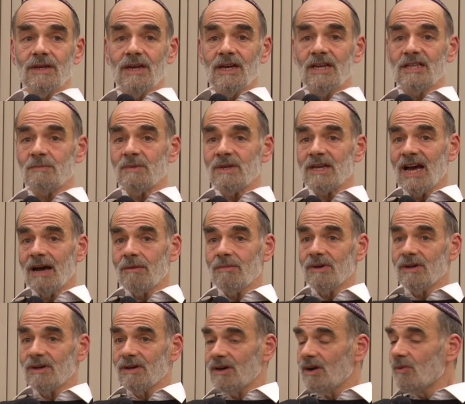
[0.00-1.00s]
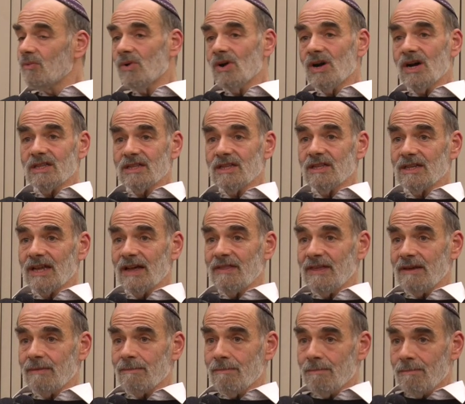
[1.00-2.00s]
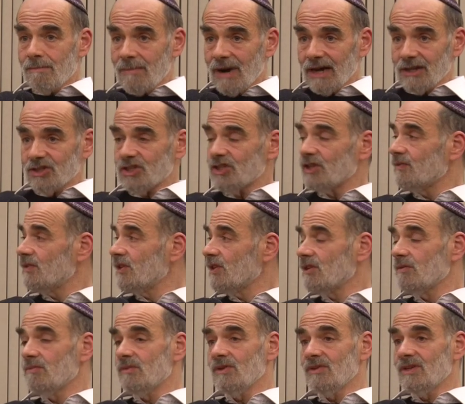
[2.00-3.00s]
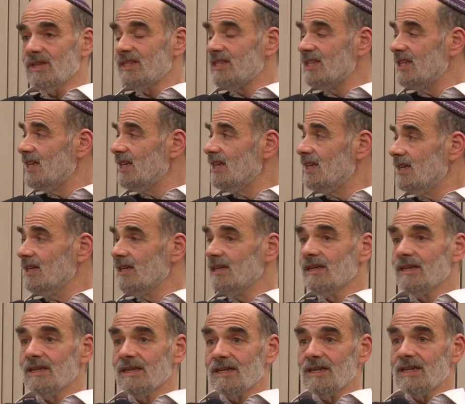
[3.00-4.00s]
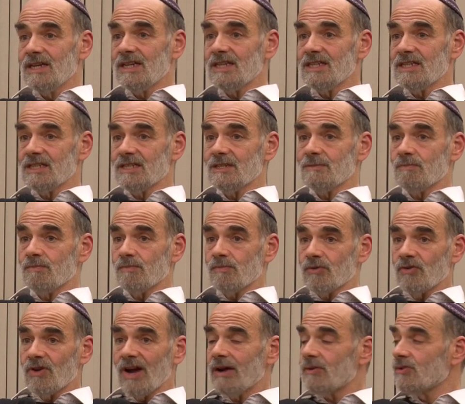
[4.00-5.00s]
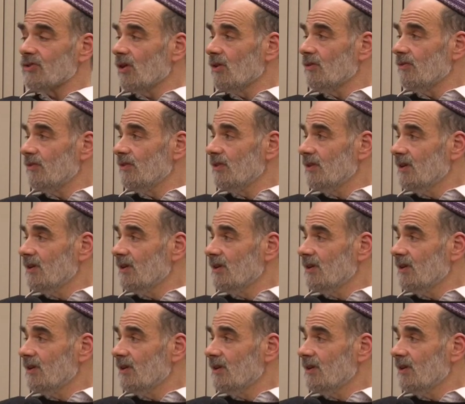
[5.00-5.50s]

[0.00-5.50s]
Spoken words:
has become a word that I think much of the community is proud of.